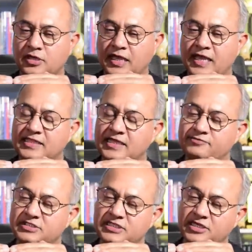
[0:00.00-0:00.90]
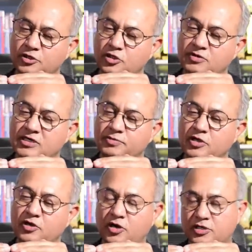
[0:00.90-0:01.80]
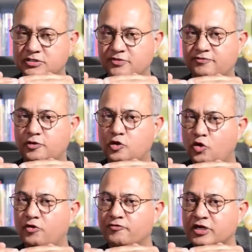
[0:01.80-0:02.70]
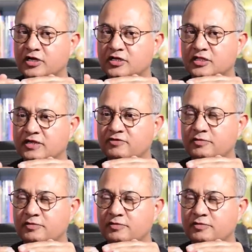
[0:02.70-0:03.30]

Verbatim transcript: And then we say, you know what, because of COVID, there will be